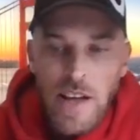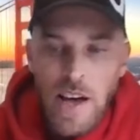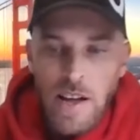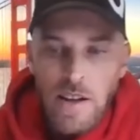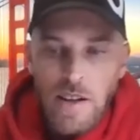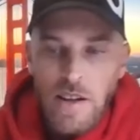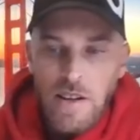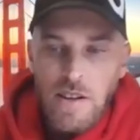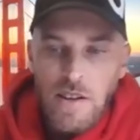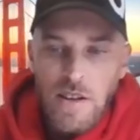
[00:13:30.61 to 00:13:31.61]
that.
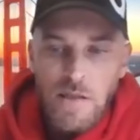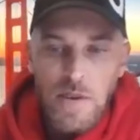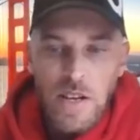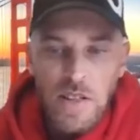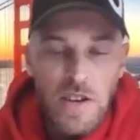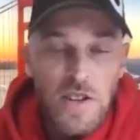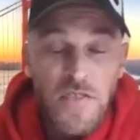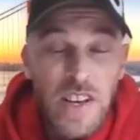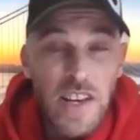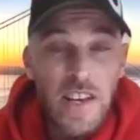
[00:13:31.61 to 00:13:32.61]
I mean, they're just
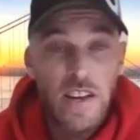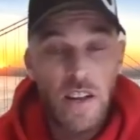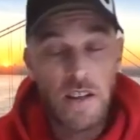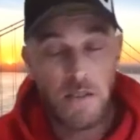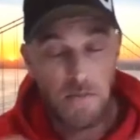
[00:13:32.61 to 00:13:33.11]
fixated on